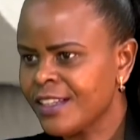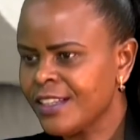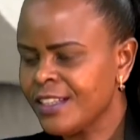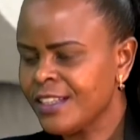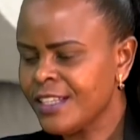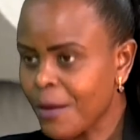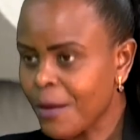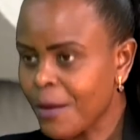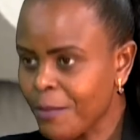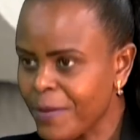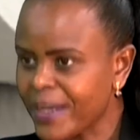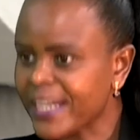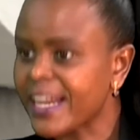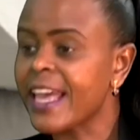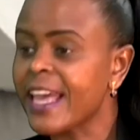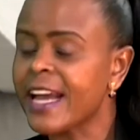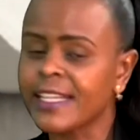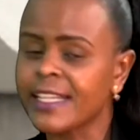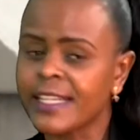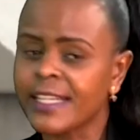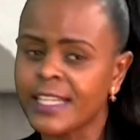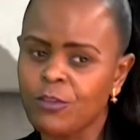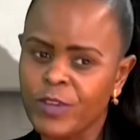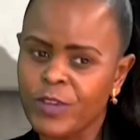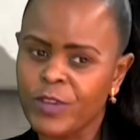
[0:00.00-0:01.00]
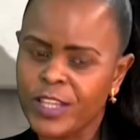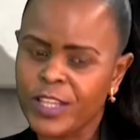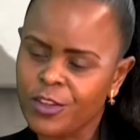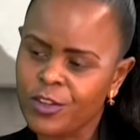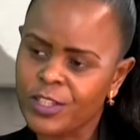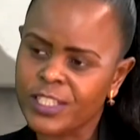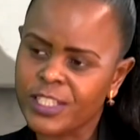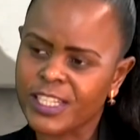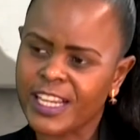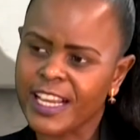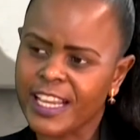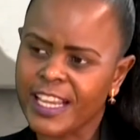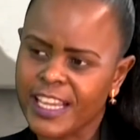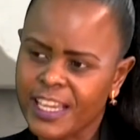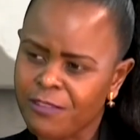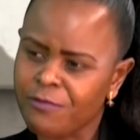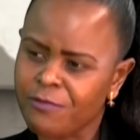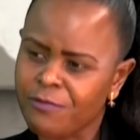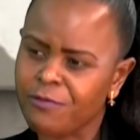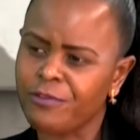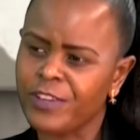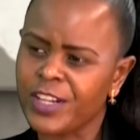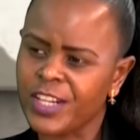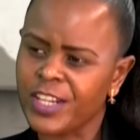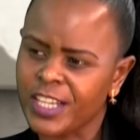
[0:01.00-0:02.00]
Yeah, but I agree with you, it can
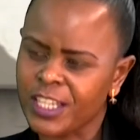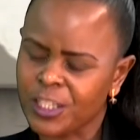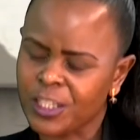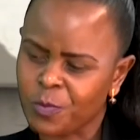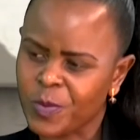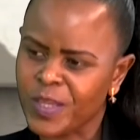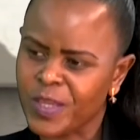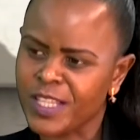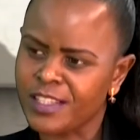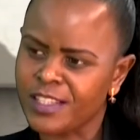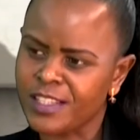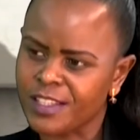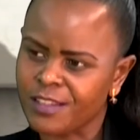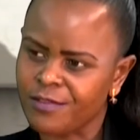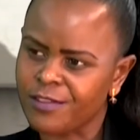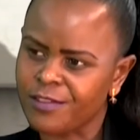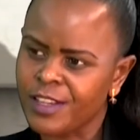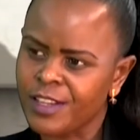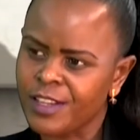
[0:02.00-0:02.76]
get very expensive.